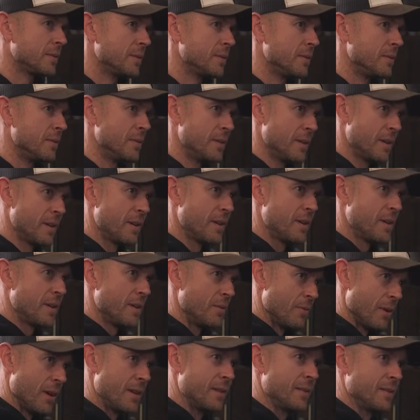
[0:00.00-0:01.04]
too,
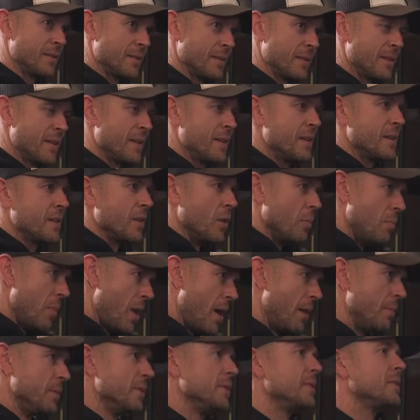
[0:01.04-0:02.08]
right?
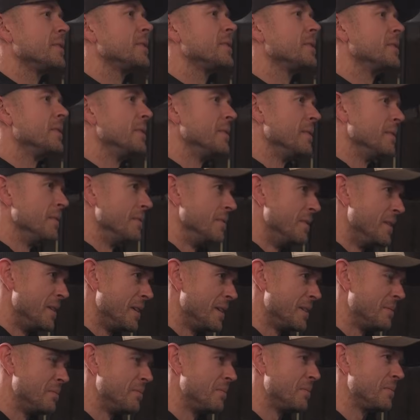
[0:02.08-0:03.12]
Obama's,
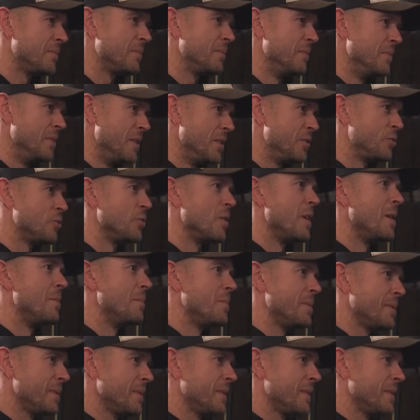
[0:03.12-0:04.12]
then Trump,